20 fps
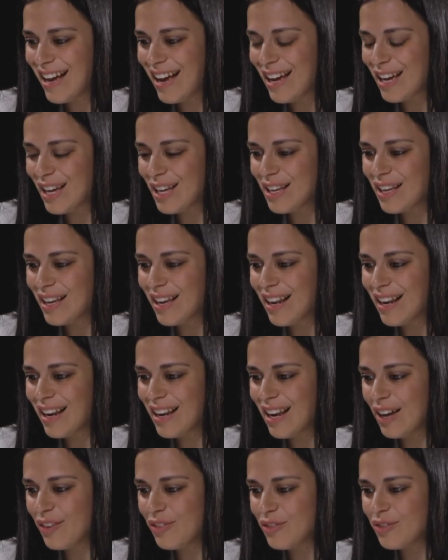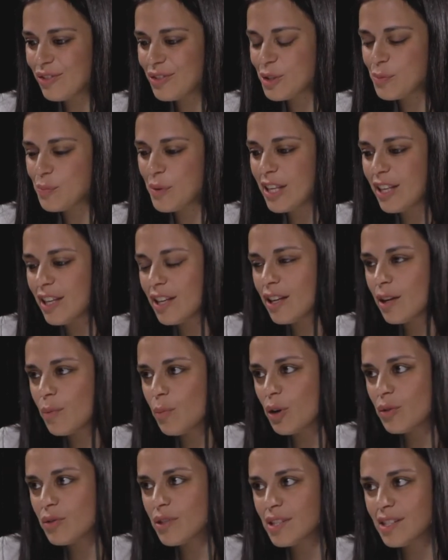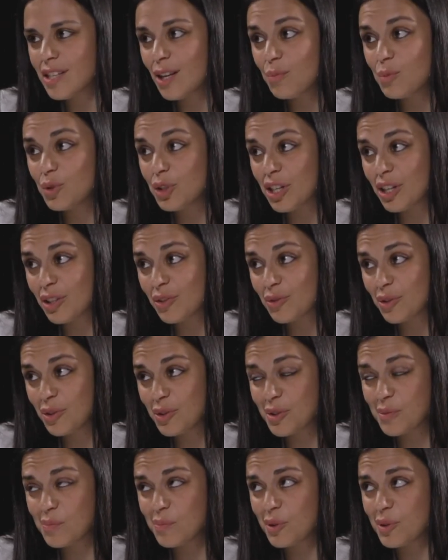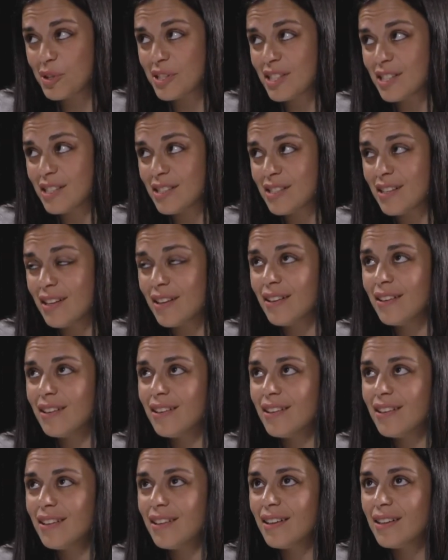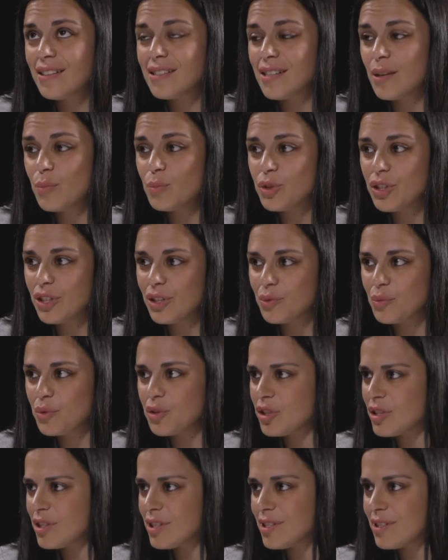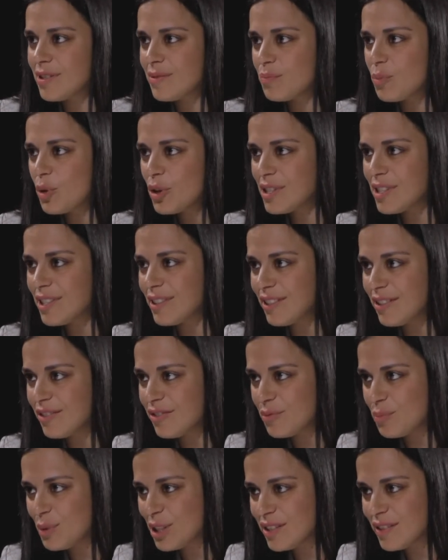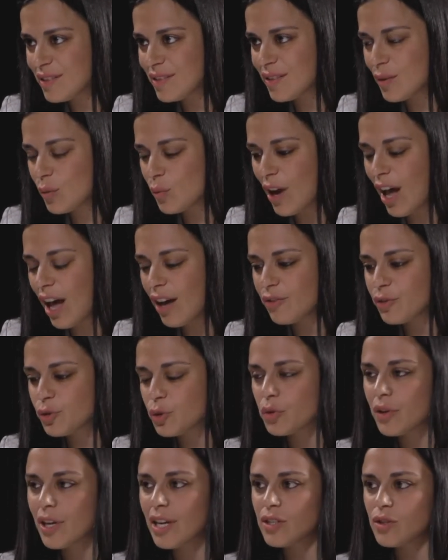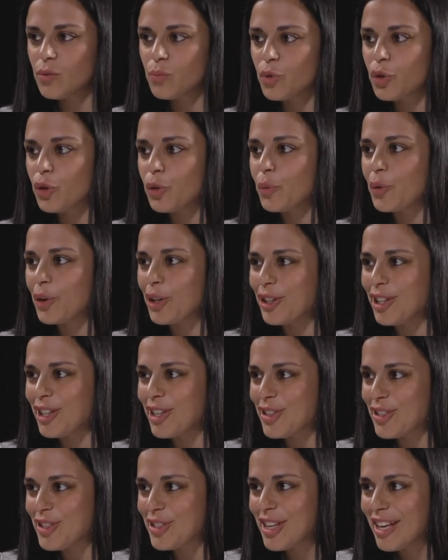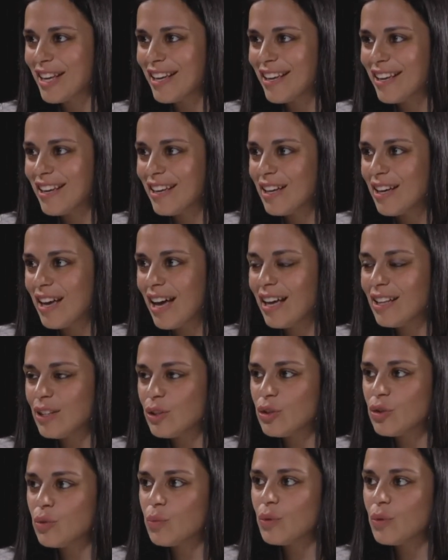I love speaking about the subject, not because it's a subject which is positive, but we have to raise more awareness, and we